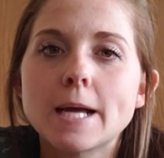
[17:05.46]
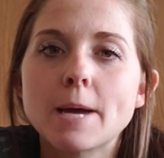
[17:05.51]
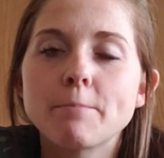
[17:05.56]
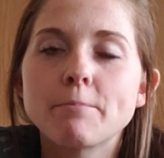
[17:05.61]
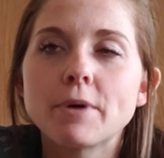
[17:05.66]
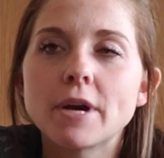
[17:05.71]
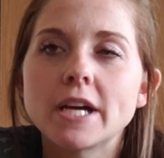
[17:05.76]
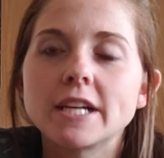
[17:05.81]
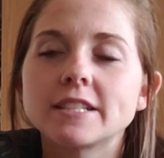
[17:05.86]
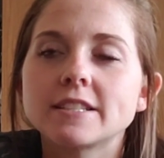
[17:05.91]

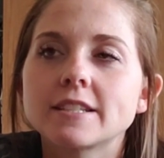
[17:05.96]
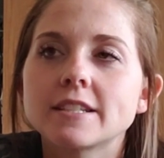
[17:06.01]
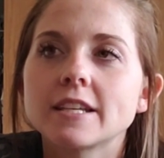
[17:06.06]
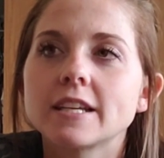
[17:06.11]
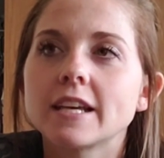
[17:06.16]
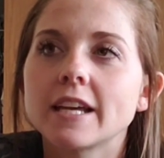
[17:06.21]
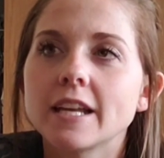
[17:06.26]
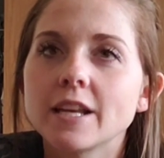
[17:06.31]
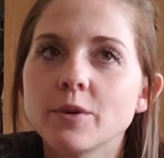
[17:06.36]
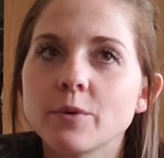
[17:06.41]
But
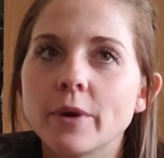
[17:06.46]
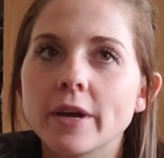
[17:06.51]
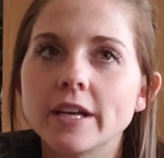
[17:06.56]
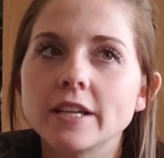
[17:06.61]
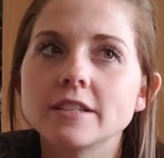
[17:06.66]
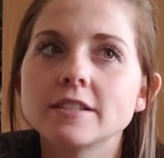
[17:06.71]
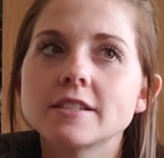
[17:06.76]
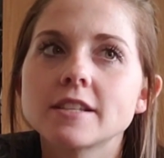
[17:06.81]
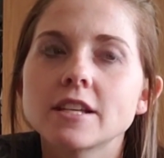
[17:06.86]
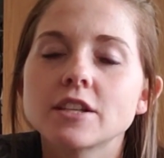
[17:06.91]

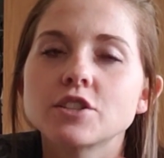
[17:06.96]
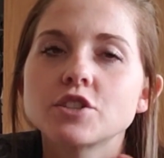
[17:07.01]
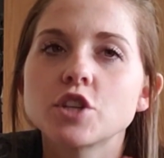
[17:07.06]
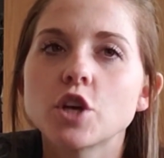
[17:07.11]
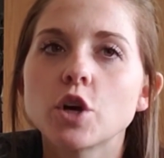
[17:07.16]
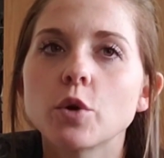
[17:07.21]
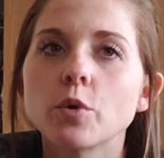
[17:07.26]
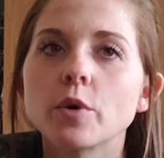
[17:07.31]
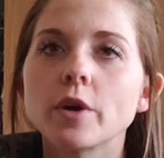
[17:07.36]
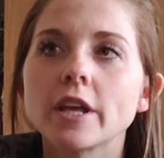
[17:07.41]
anyways,
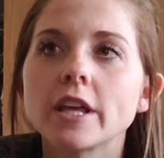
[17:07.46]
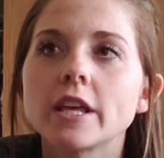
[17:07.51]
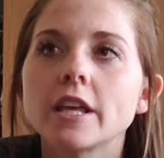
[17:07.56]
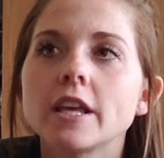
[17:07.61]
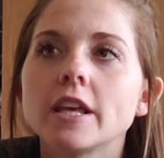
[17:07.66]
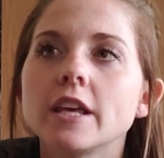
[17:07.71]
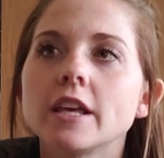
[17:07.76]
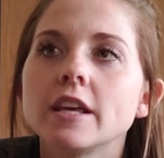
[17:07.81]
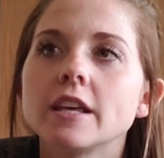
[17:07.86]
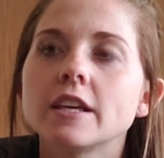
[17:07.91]
so
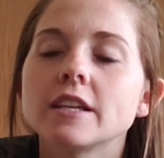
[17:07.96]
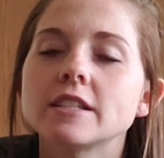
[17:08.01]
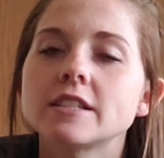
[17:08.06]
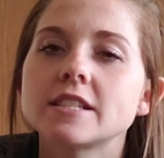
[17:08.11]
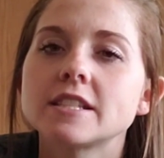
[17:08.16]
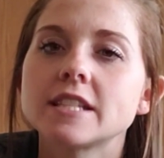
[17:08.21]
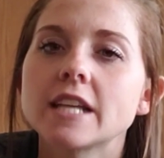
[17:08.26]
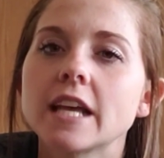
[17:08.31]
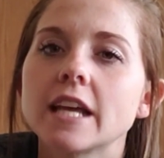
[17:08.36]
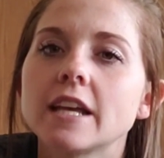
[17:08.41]
he
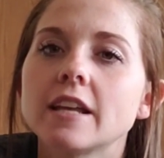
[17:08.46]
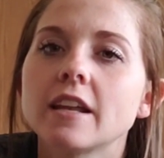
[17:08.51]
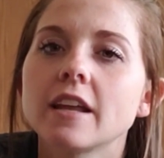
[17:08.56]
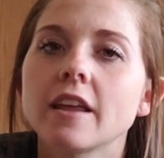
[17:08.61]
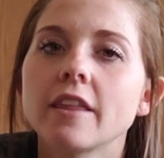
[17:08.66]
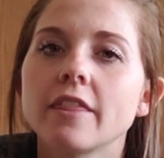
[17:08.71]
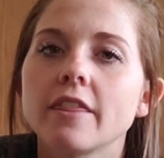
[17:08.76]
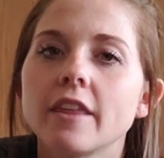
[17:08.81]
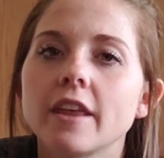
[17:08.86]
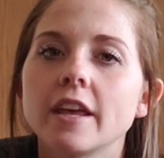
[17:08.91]
said
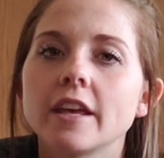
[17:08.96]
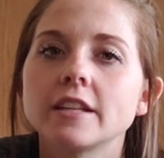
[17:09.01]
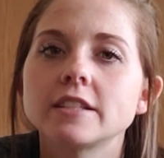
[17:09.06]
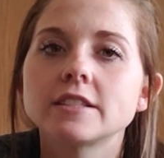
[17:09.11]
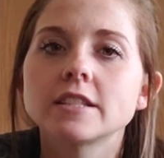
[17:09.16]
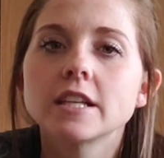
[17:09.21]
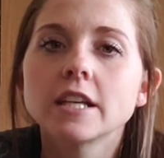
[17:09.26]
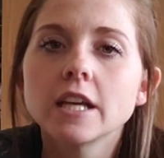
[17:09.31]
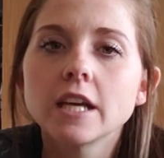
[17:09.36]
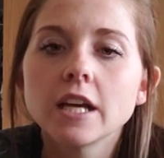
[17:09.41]

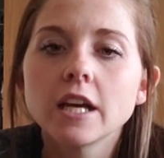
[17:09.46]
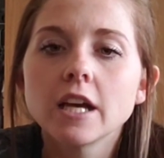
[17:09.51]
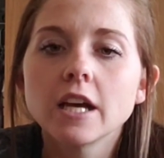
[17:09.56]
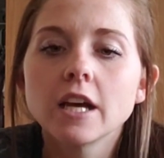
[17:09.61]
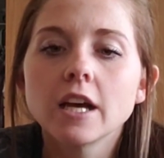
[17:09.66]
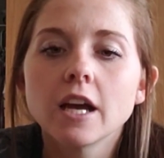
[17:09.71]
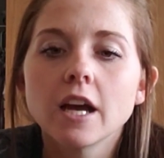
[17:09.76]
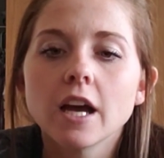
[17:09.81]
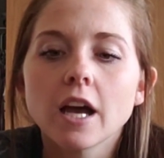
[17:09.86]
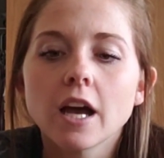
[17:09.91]
that
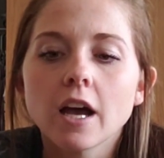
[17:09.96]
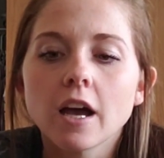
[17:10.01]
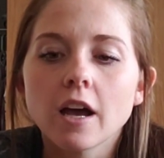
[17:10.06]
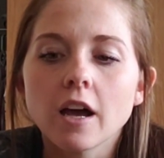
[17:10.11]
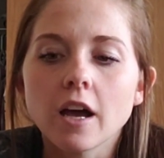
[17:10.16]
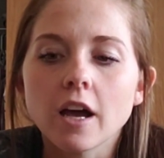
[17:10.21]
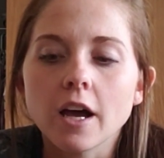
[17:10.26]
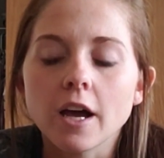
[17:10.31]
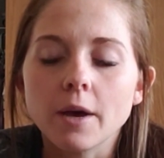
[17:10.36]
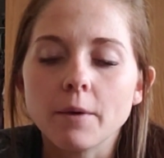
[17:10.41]

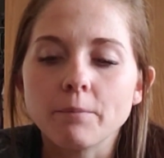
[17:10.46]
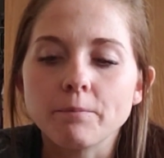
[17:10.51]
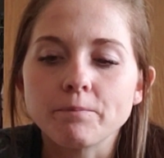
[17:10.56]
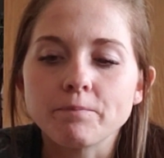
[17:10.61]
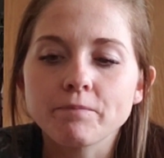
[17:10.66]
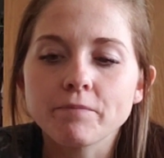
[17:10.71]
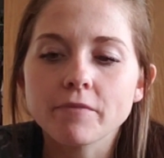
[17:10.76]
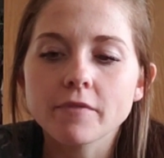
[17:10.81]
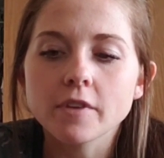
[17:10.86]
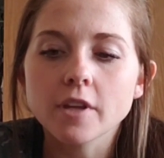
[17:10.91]

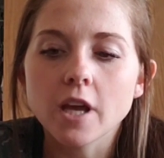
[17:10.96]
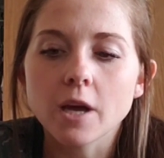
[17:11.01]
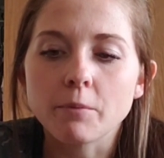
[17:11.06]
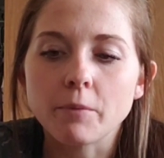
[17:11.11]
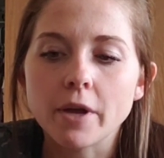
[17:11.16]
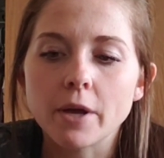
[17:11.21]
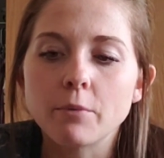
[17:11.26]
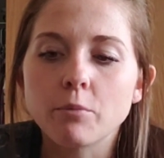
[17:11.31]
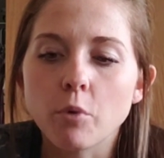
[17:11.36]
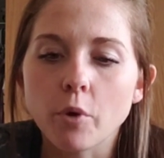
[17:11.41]
at
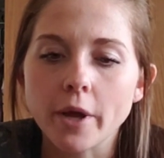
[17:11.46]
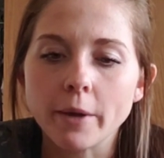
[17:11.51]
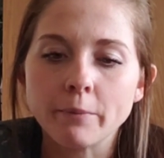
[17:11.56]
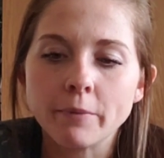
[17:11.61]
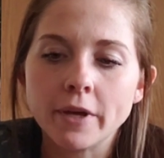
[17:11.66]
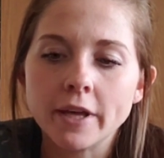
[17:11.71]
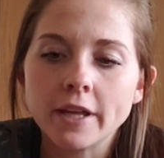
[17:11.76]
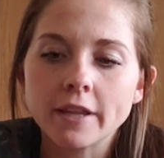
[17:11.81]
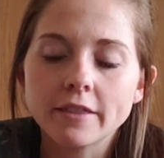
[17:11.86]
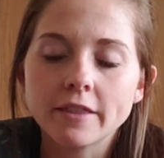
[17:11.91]
my
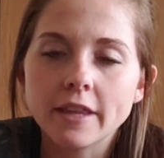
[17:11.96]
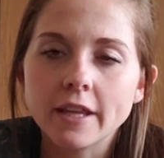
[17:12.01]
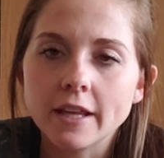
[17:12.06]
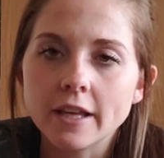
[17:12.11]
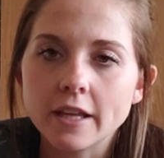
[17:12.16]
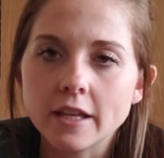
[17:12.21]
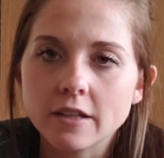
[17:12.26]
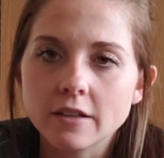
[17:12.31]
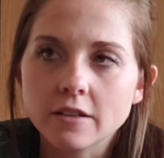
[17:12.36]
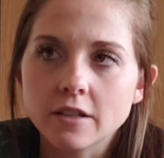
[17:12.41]
appointment
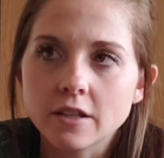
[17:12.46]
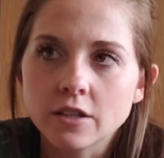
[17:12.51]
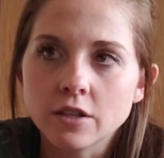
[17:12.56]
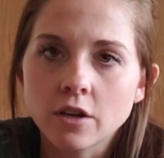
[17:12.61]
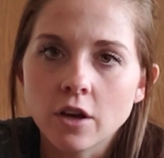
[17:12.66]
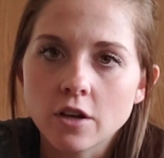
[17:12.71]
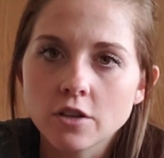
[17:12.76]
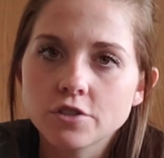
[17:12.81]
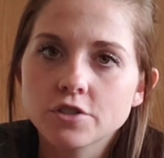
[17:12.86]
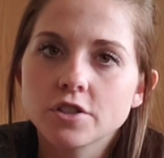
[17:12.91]
that the
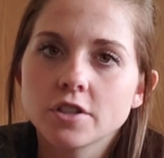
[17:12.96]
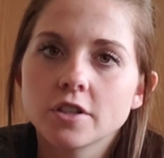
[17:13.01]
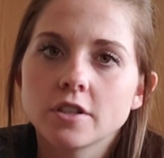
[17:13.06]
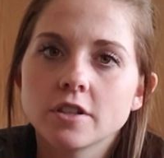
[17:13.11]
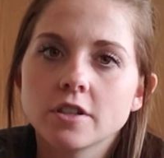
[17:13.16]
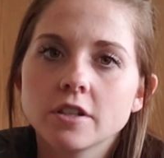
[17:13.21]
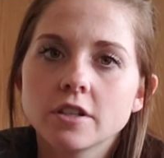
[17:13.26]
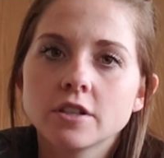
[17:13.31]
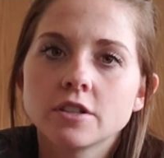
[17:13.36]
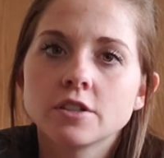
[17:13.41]

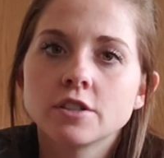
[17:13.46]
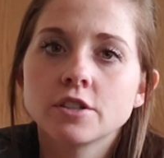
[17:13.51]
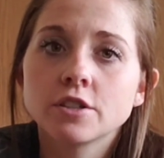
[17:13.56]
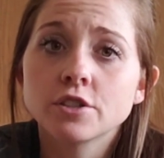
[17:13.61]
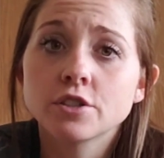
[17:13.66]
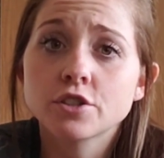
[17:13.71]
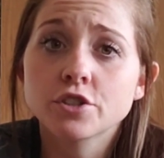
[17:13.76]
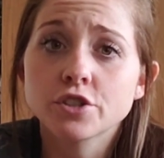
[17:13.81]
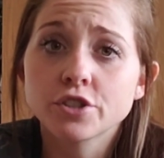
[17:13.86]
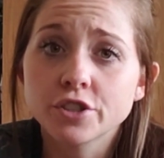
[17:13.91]
nausea
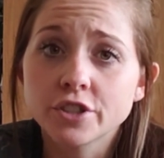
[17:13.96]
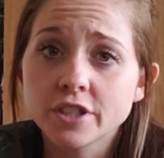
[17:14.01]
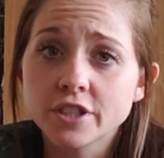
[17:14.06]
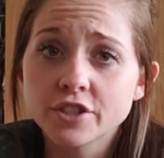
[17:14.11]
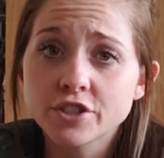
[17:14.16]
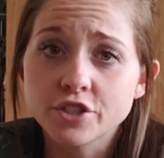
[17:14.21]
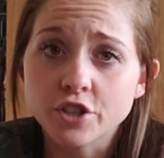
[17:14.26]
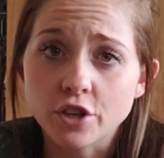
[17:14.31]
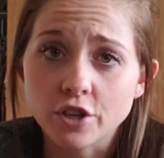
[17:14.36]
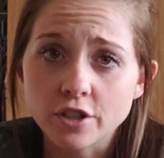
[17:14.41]
should
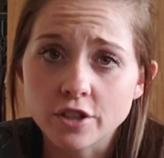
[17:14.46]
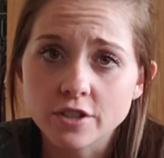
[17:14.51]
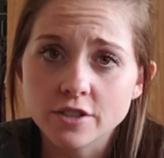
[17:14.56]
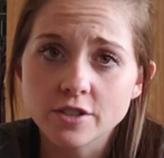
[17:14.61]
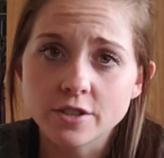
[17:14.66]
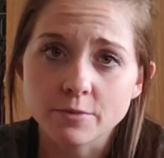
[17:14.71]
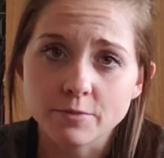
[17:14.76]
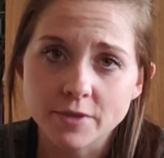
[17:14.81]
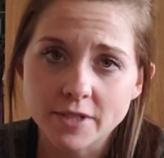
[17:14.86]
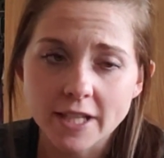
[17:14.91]
start
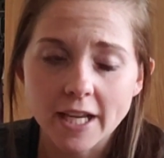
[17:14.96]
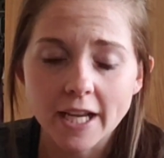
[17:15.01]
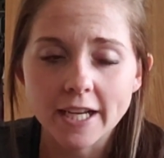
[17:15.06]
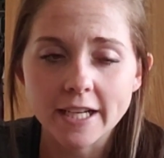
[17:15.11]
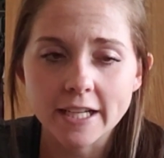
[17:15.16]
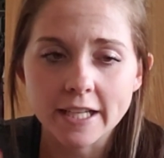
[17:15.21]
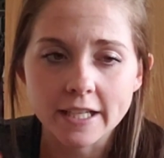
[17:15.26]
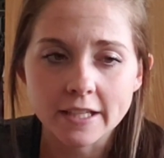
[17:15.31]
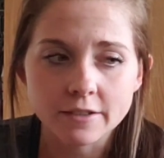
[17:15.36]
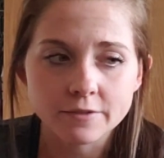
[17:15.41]

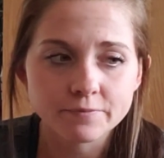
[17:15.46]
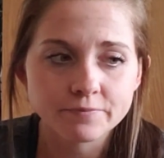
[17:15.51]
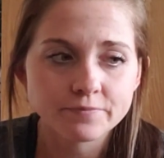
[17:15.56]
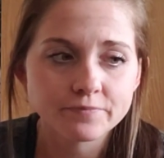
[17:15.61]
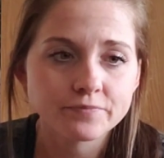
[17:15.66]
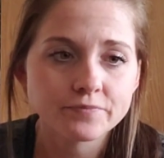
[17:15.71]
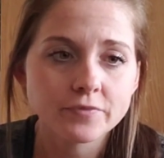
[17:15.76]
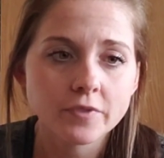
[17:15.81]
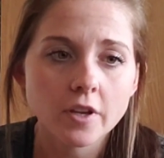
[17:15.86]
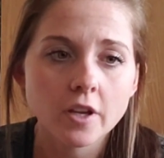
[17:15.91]
subsiding
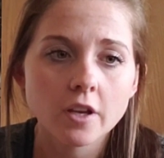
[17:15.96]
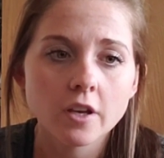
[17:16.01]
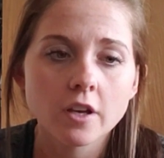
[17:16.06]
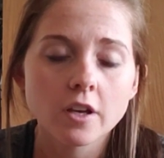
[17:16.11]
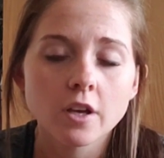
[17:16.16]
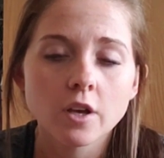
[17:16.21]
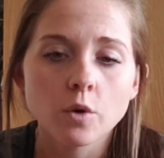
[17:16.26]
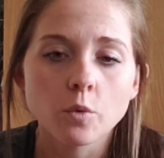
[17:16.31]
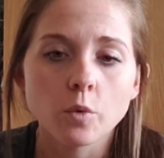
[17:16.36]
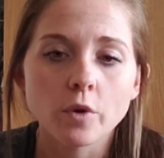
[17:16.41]

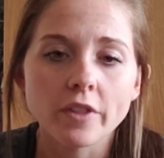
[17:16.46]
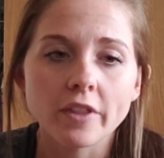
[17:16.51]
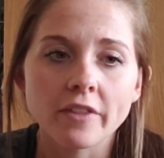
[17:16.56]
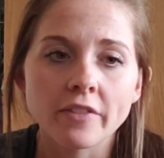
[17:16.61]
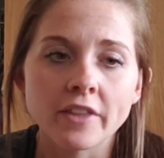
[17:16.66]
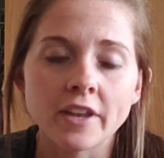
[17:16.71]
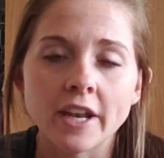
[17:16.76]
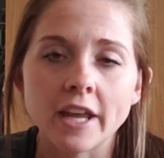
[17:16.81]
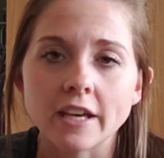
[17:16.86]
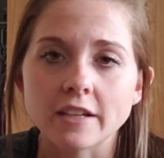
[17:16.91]
within
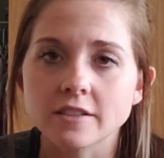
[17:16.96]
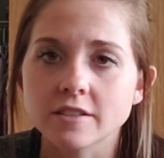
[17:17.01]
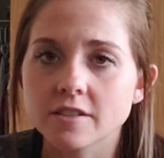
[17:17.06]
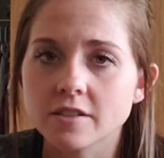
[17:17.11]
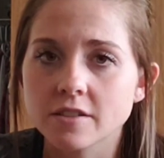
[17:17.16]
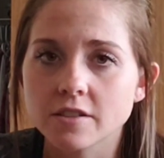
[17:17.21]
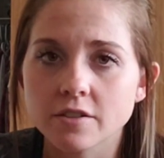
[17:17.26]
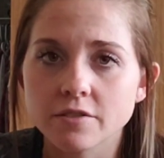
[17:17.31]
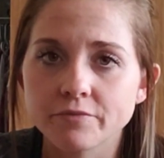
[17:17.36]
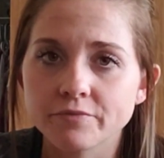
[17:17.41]
the
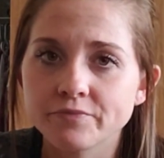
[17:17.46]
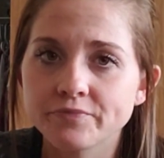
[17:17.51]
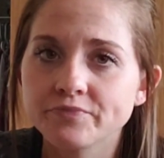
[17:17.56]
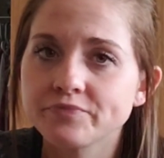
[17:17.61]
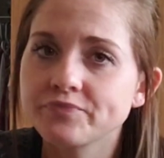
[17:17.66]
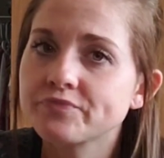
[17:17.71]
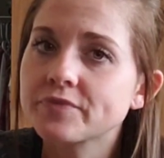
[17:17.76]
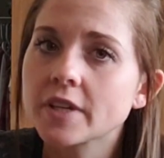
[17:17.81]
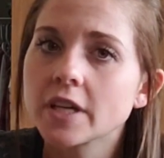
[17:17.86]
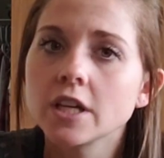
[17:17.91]
next
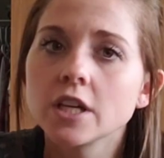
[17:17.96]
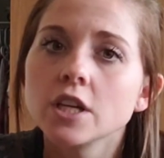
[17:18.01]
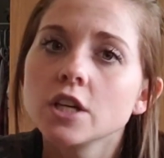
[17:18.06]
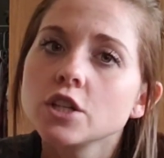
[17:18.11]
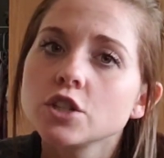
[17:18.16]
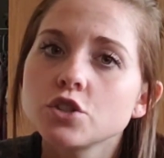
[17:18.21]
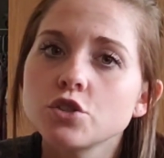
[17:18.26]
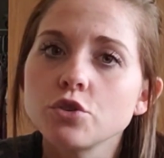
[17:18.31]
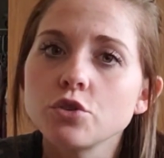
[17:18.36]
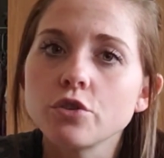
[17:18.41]

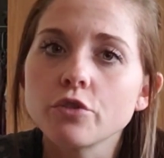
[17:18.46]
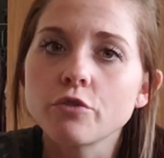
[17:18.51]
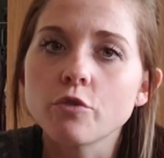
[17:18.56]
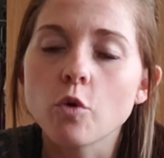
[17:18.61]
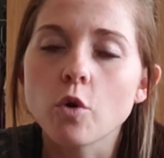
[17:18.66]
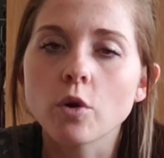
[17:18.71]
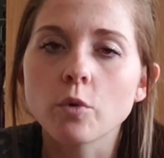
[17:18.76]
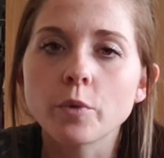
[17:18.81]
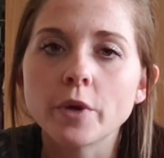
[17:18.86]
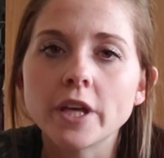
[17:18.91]
2 to
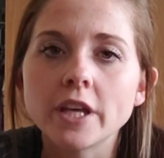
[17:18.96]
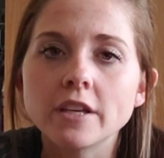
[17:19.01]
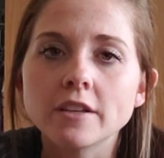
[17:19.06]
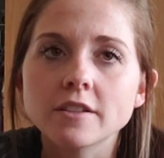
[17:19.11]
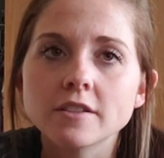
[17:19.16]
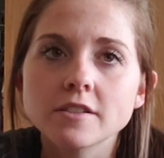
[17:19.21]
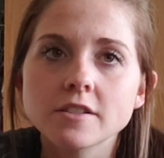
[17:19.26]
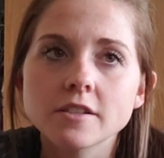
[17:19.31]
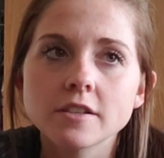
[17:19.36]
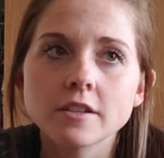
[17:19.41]
4
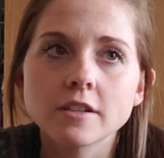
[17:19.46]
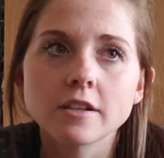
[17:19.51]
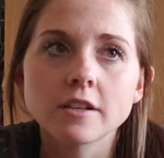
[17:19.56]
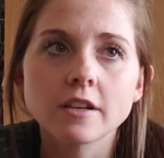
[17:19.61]
weeks.